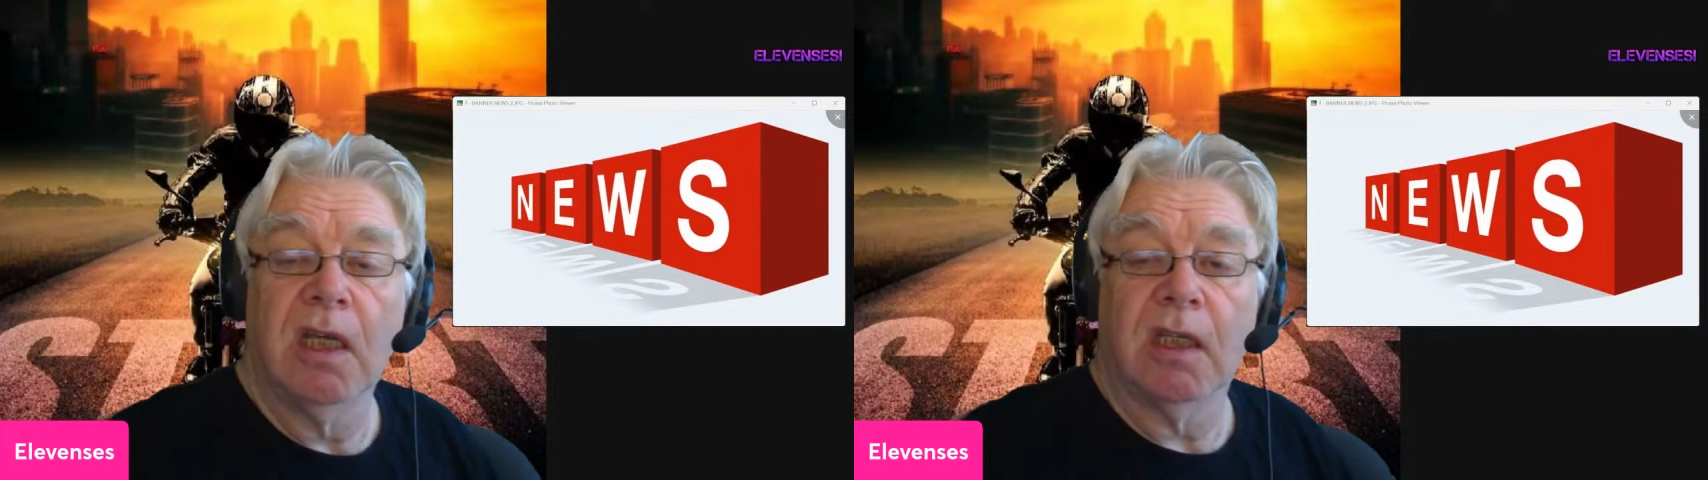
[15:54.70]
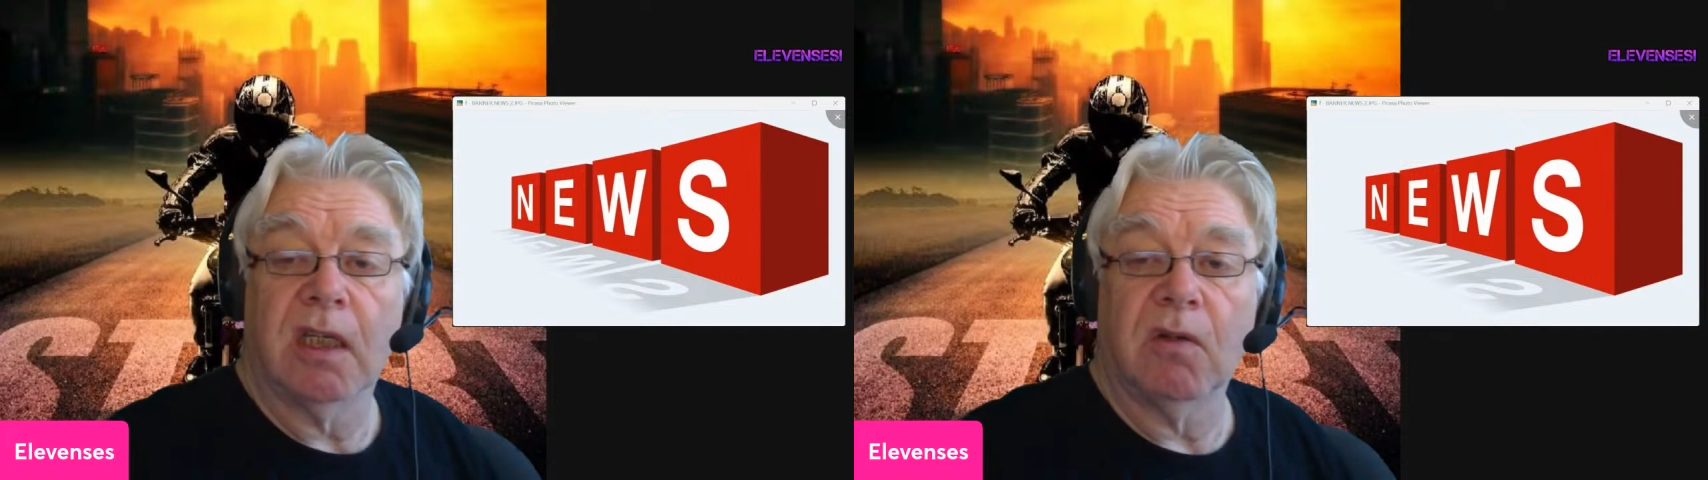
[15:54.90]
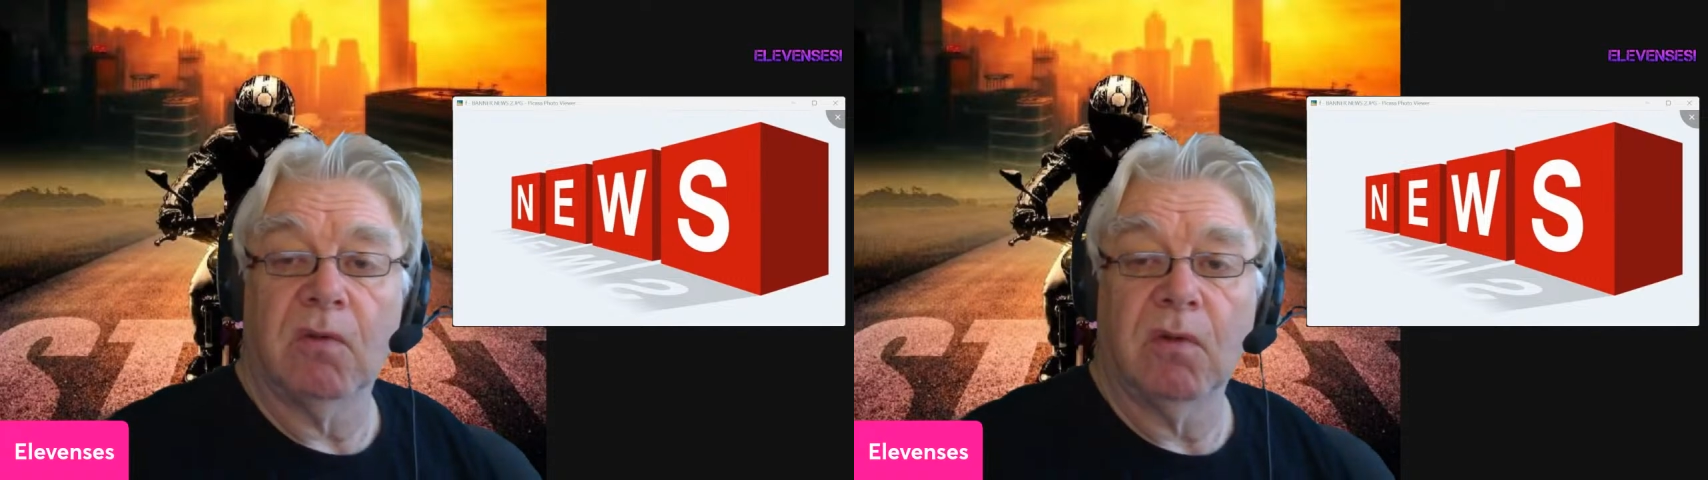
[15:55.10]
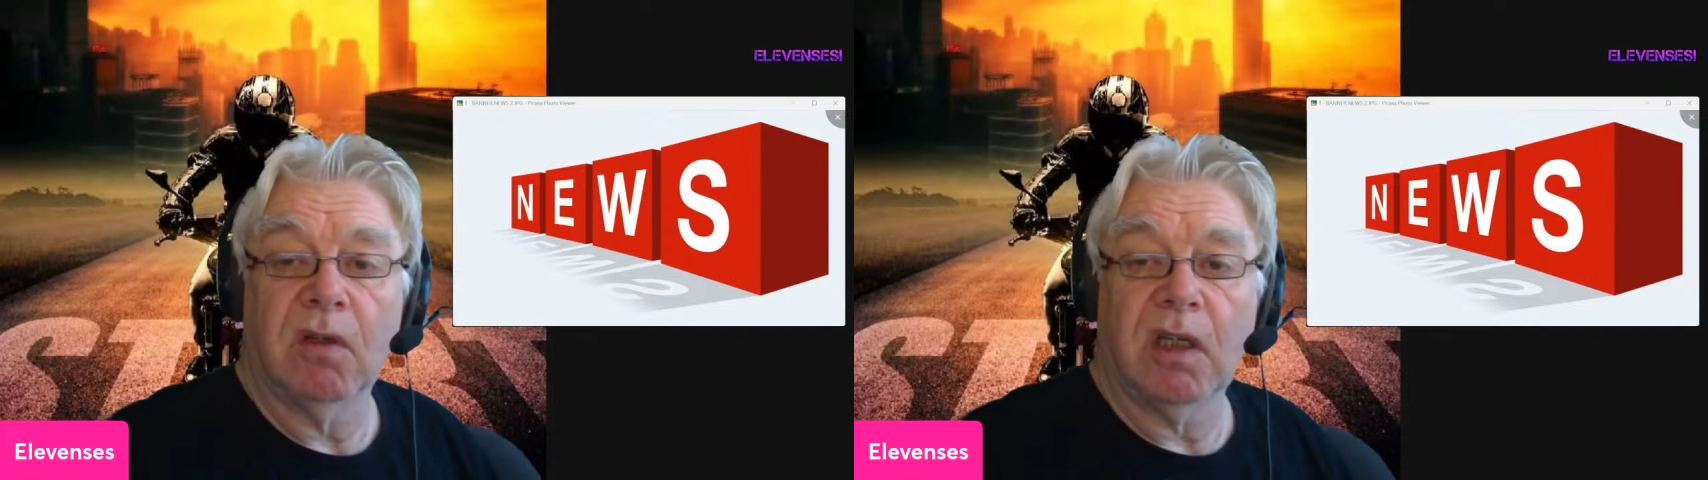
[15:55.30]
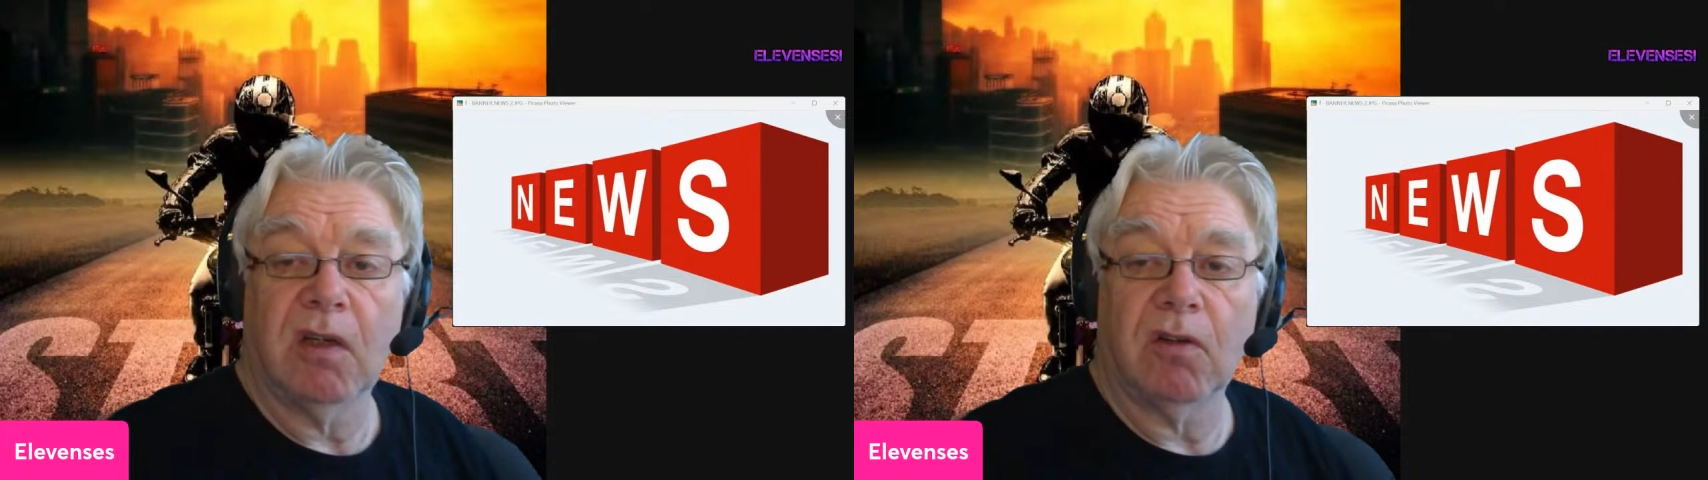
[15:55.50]
Now,
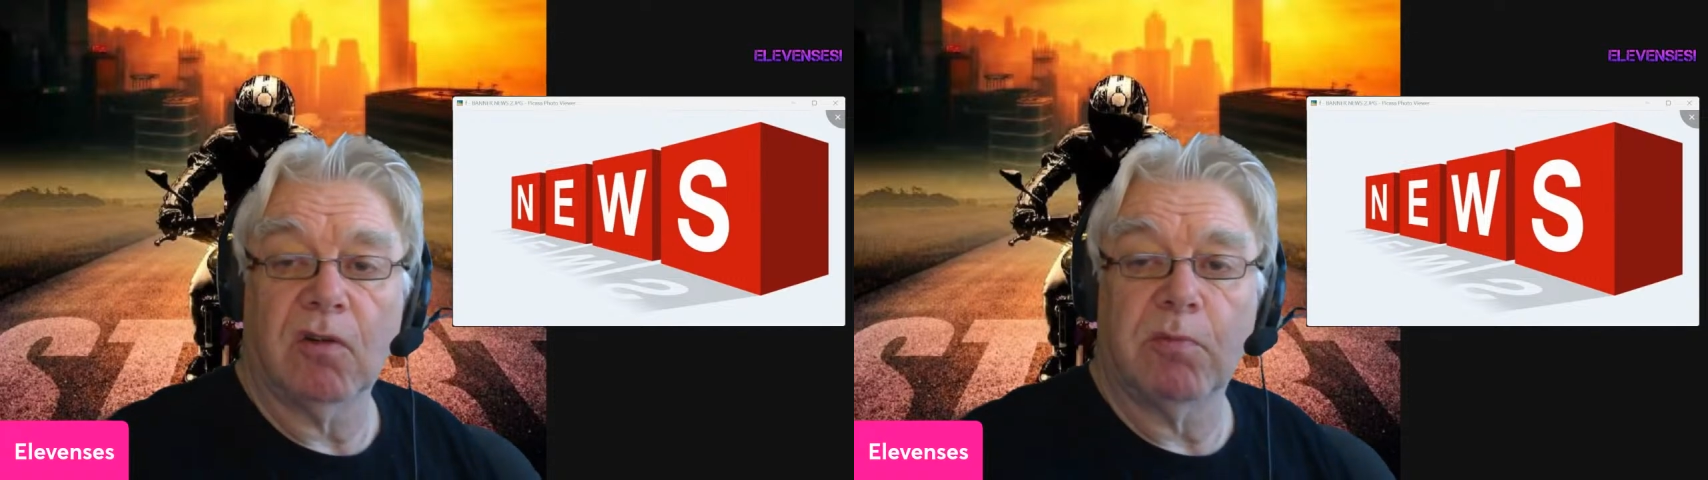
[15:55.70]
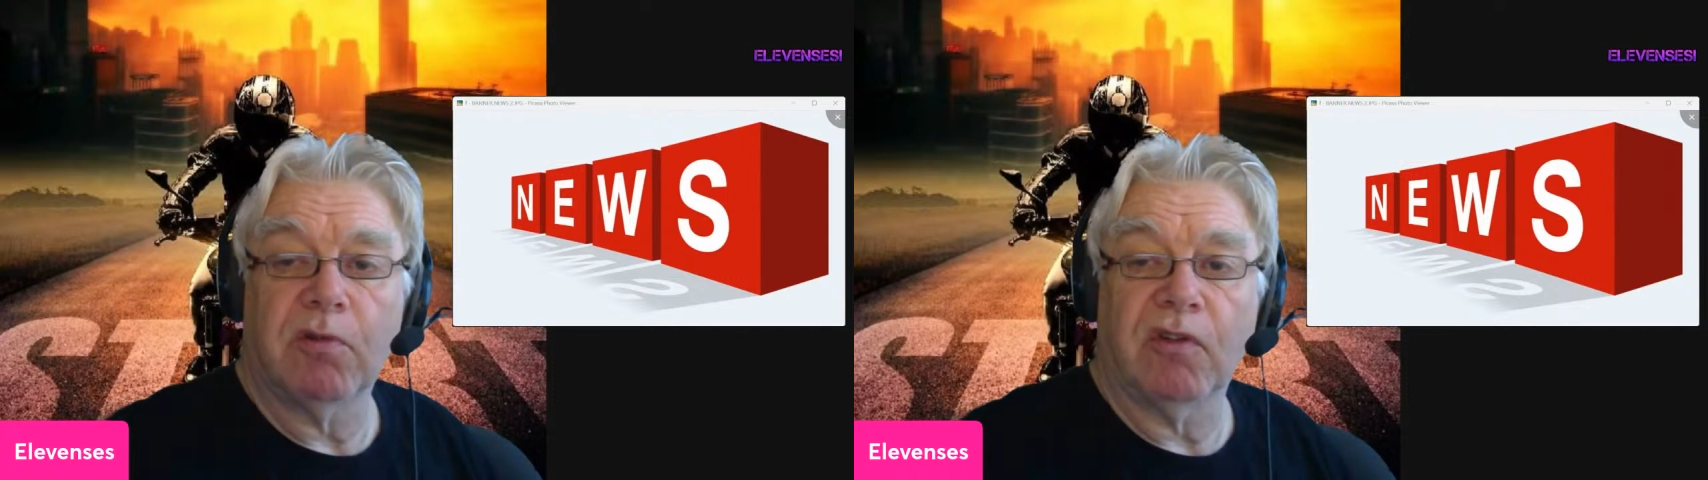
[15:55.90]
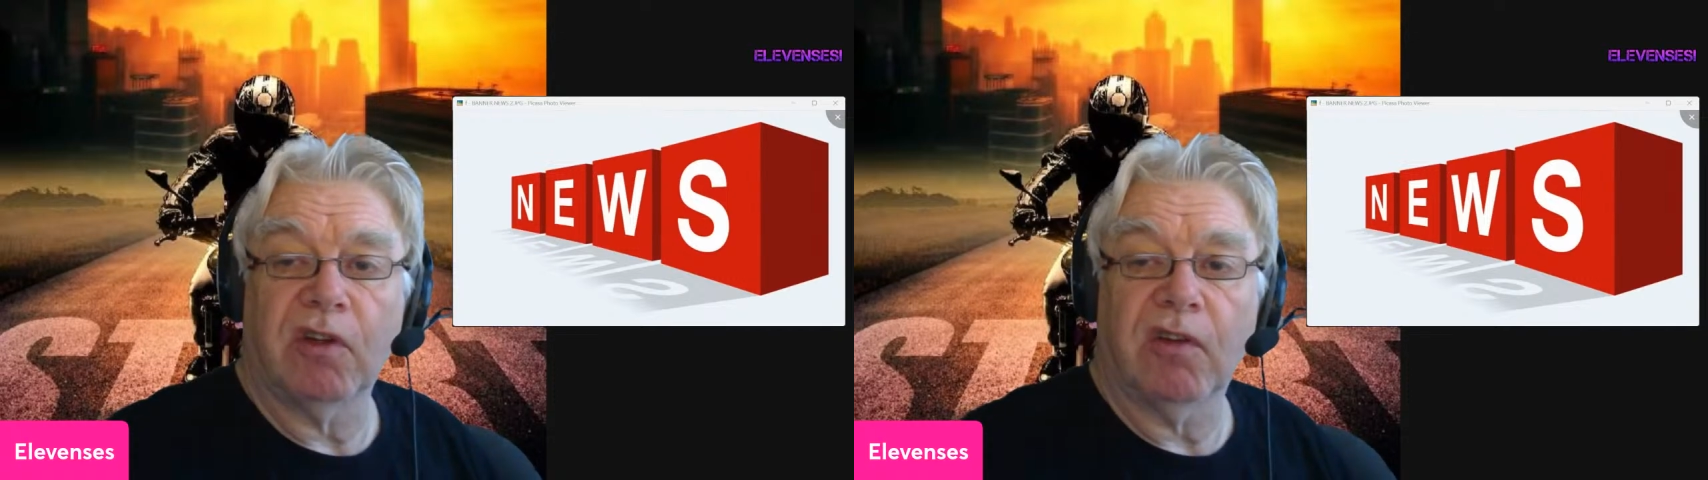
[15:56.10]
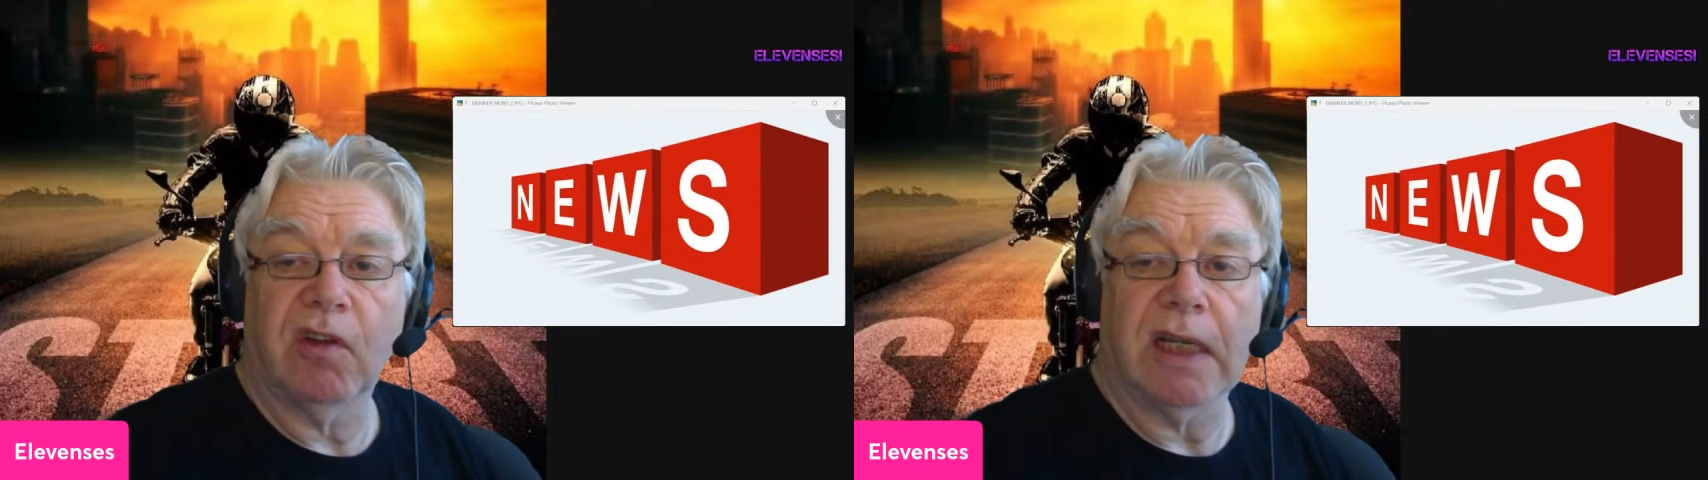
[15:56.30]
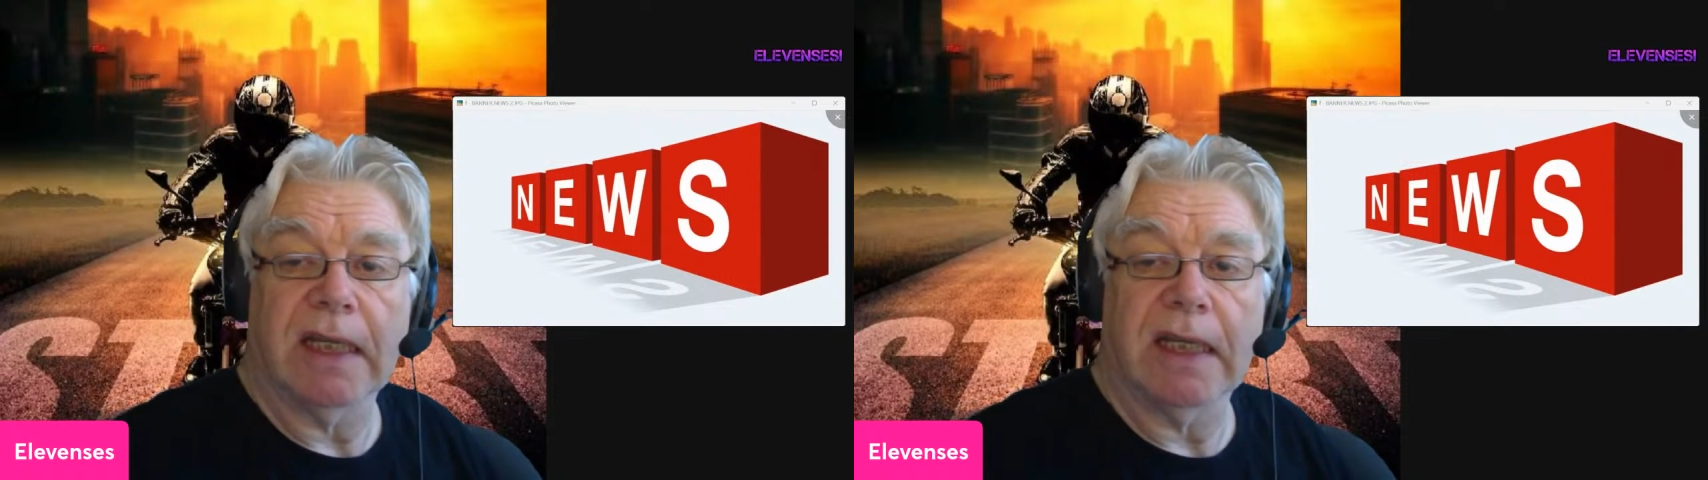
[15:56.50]
he got a prosthetic